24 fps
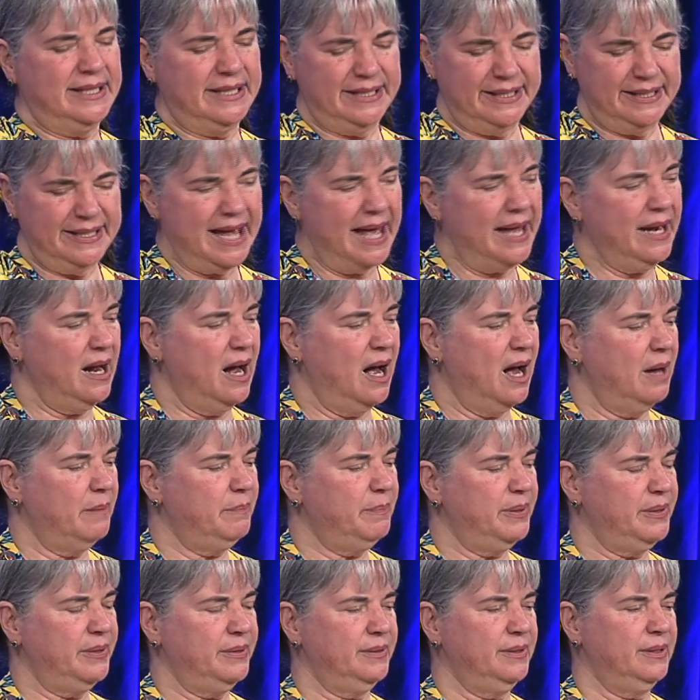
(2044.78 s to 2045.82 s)
set
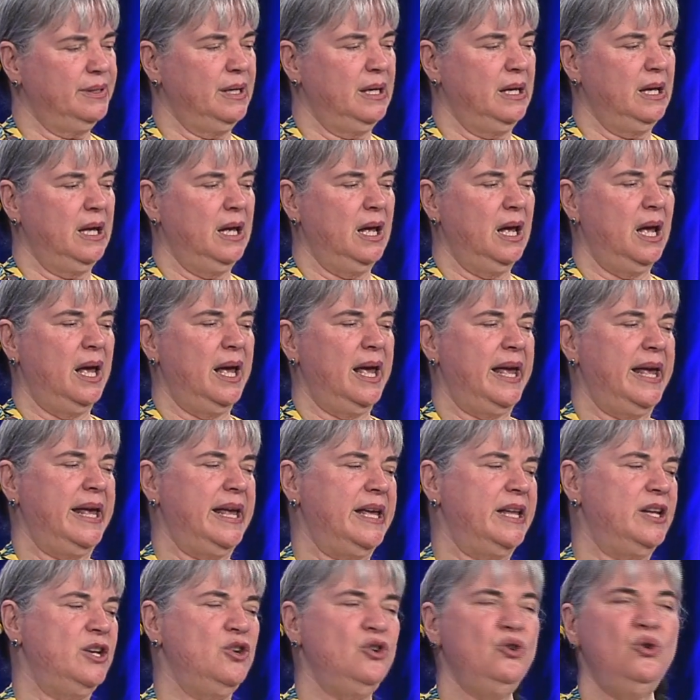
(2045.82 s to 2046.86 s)
up
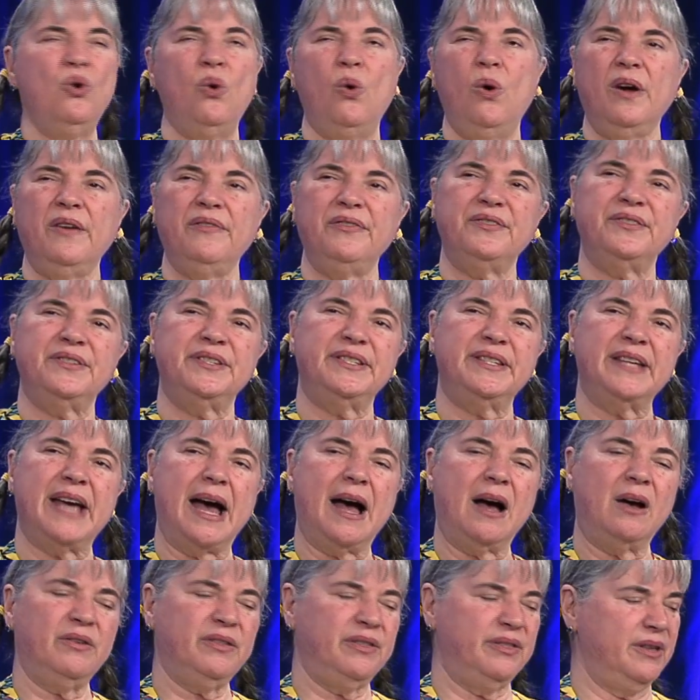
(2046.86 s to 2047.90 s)
in north,
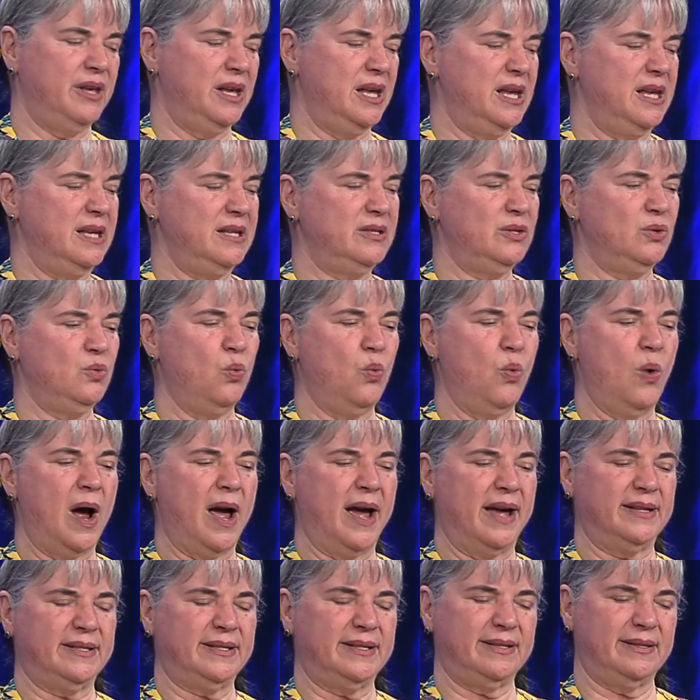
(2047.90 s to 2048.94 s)
south, east,
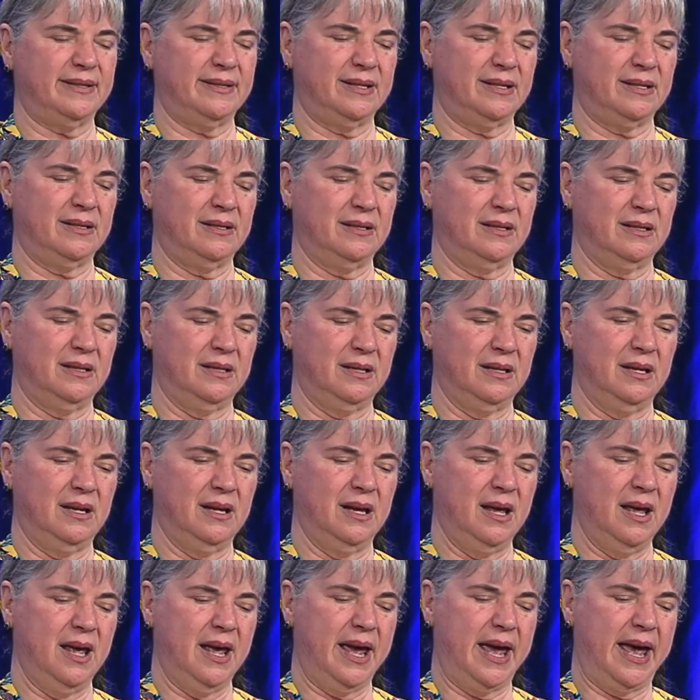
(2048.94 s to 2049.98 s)
west,
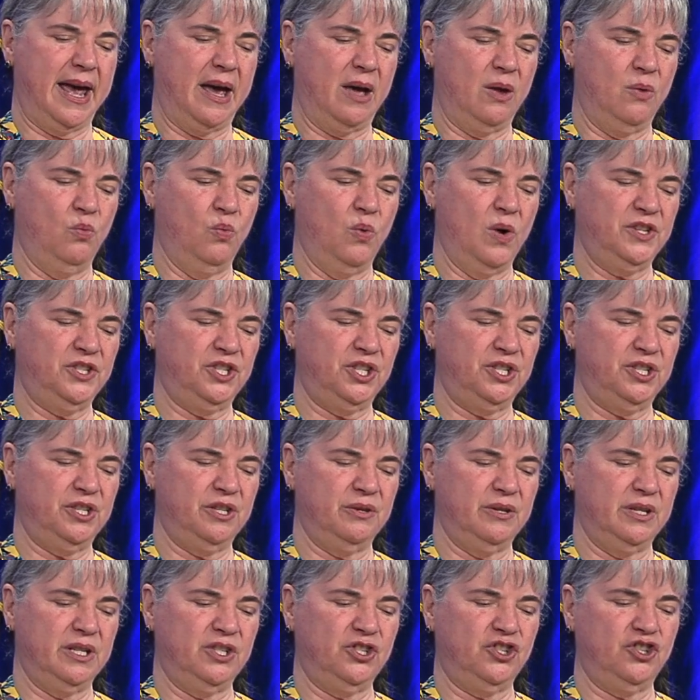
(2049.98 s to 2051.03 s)
and what you
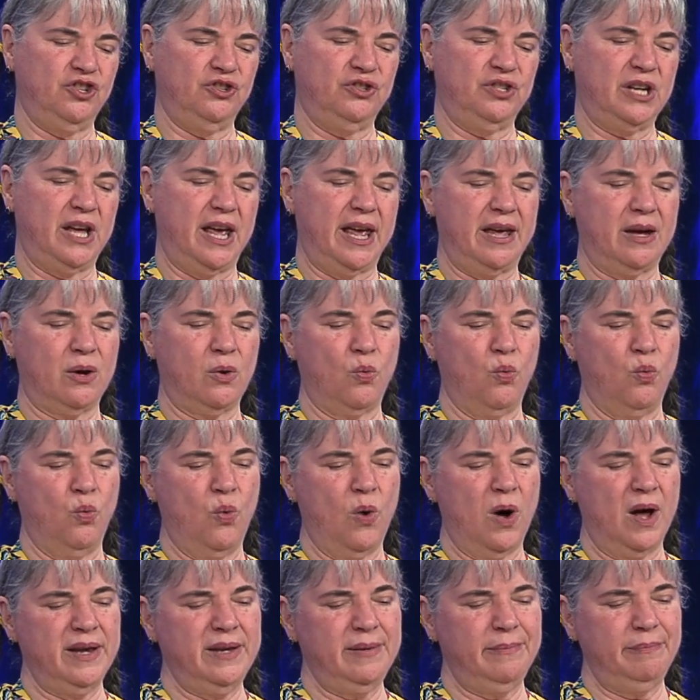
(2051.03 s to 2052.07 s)
do is you take
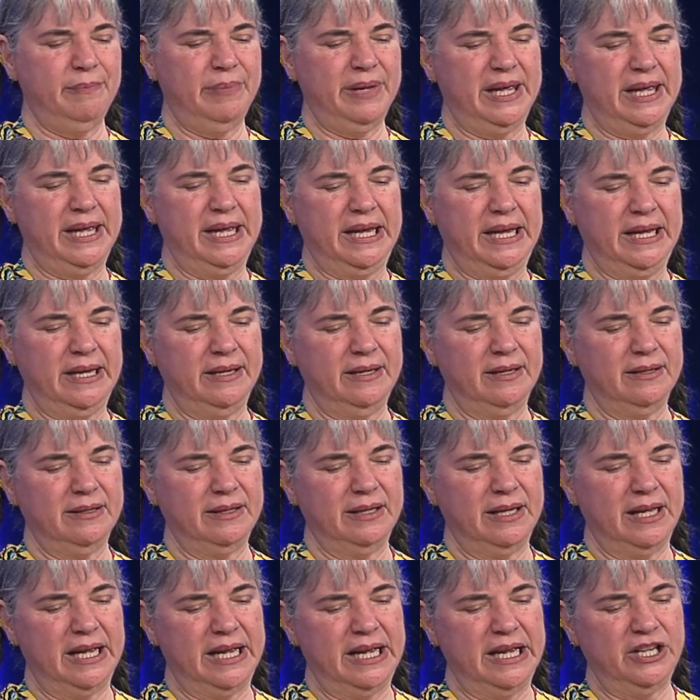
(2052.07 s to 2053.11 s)
one bead
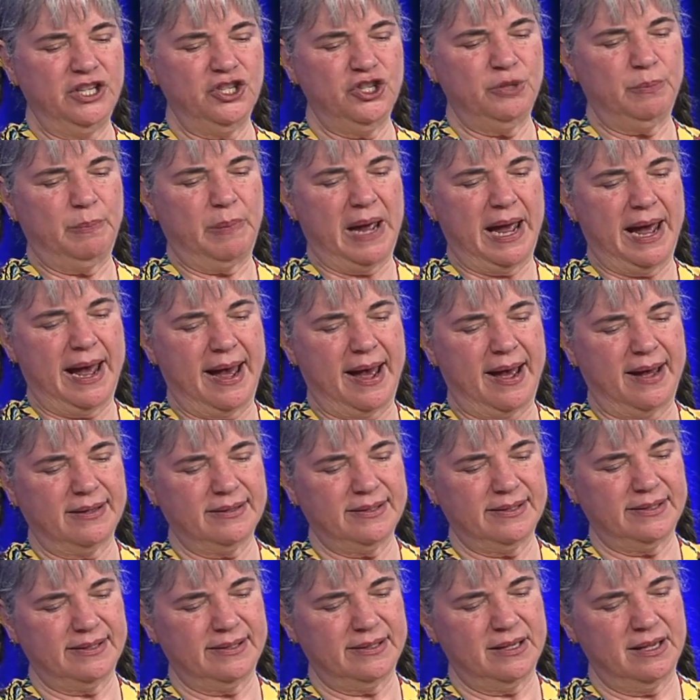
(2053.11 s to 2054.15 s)
each
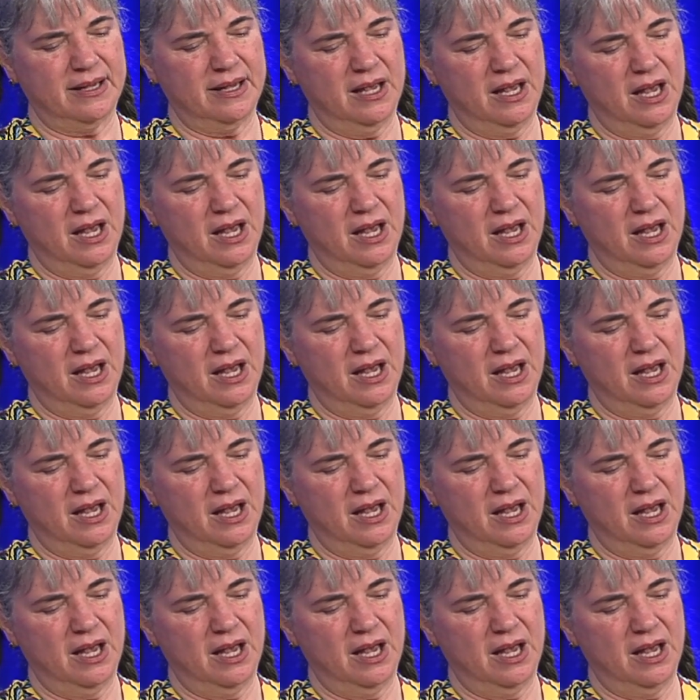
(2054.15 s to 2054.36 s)
pass,